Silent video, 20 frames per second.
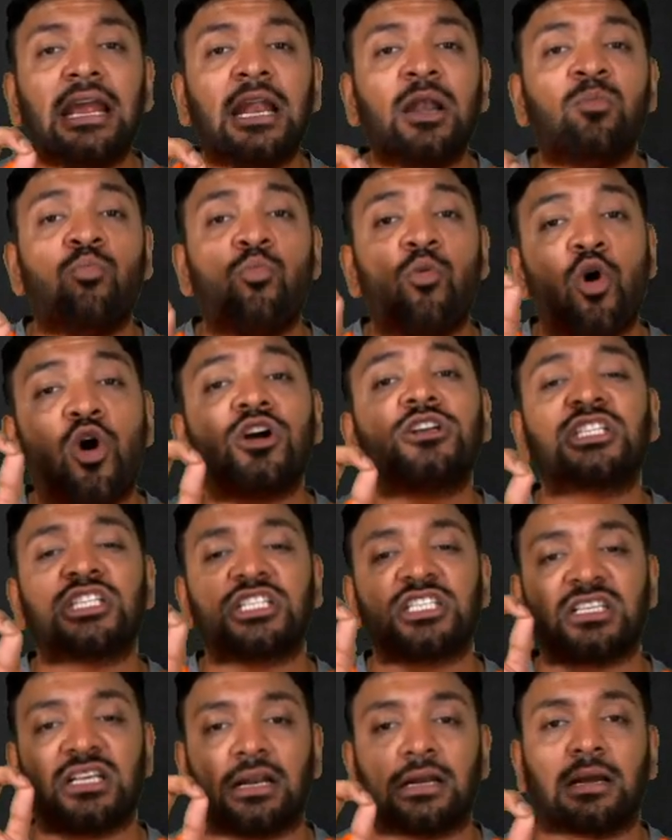in most
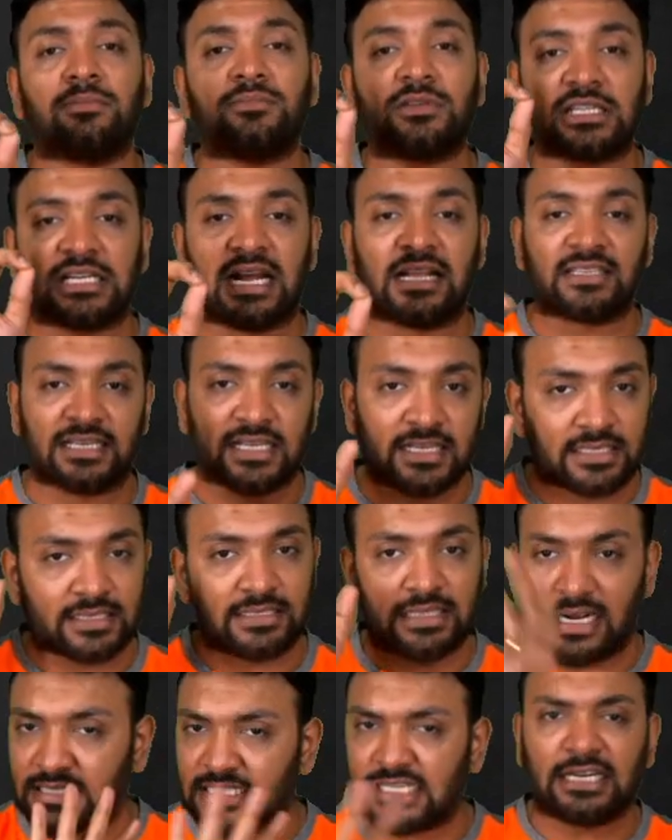circumstances.
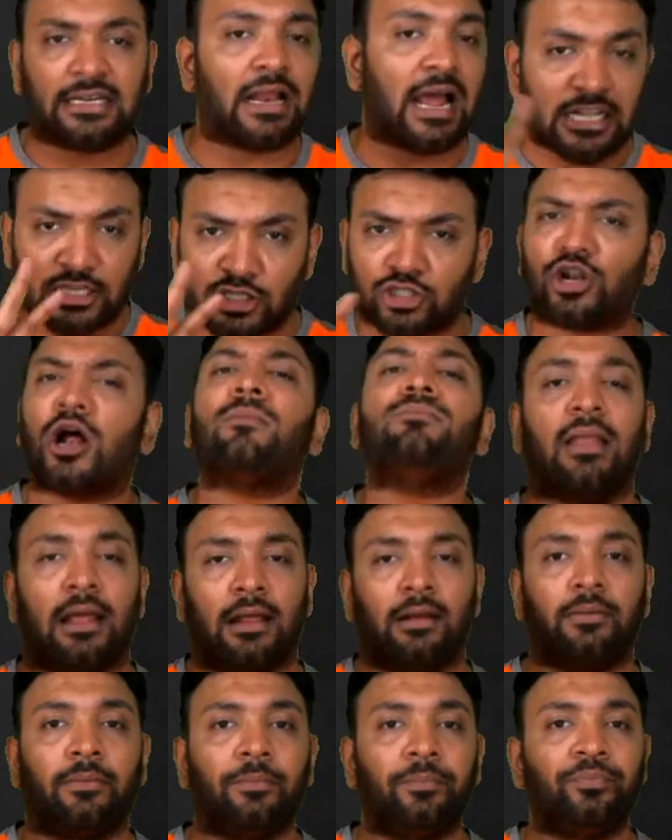That's it. I stopped there.